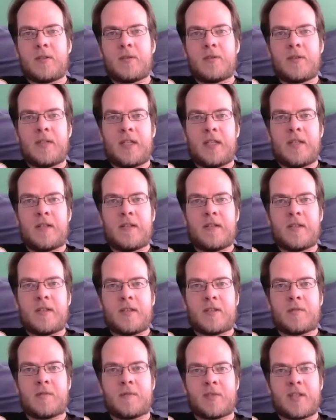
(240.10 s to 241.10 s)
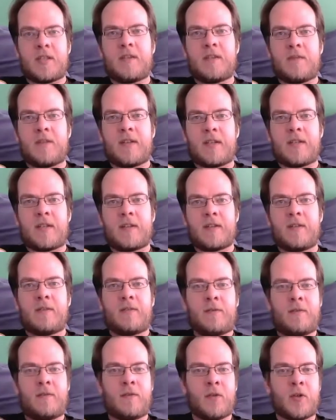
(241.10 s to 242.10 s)
anything specific
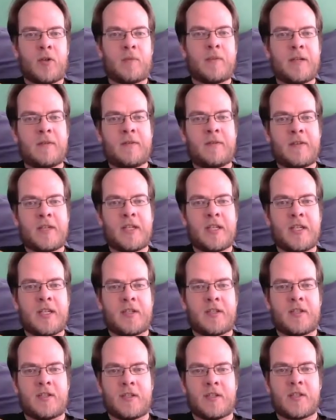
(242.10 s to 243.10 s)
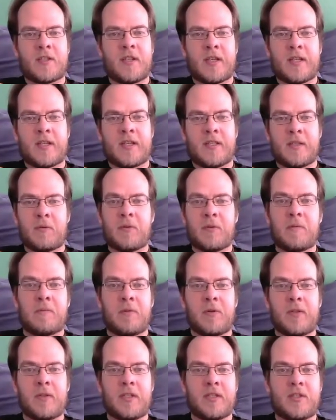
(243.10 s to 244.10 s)
for my vacation, just like I did with
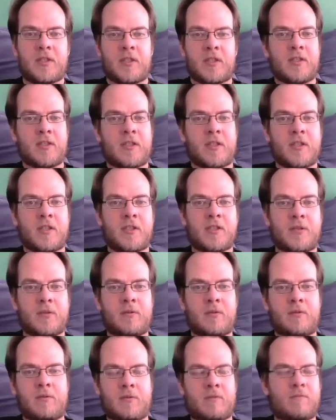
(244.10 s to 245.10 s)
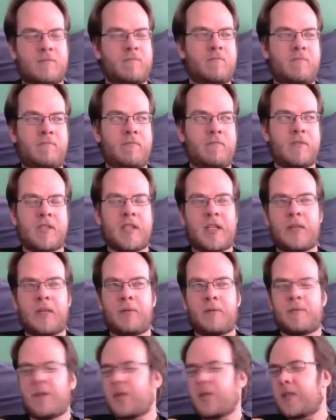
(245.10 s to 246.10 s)
Bully and Just Cause 2. Tonight will
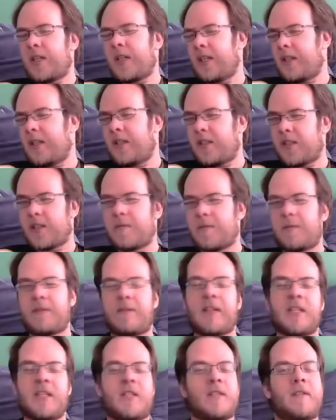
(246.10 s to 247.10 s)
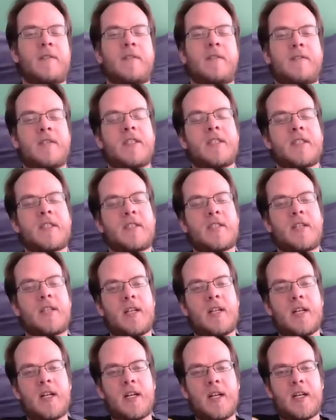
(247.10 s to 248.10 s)
most likely just be Rise of the
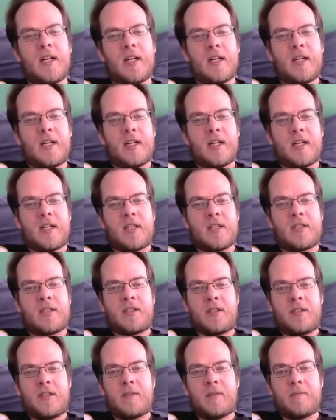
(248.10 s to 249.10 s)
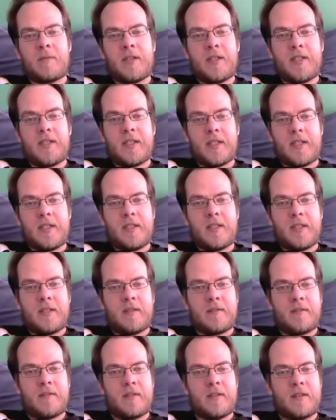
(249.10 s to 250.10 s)
Reds. Starting Monday,
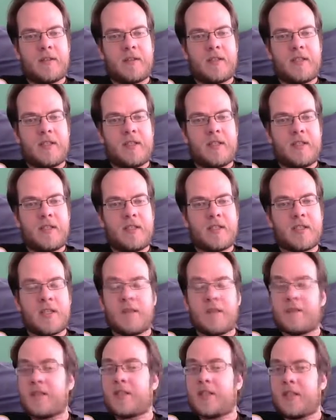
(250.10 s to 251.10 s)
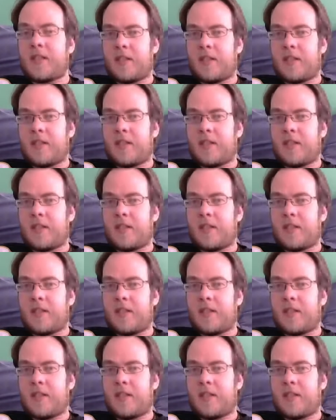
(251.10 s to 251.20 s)
the 17th,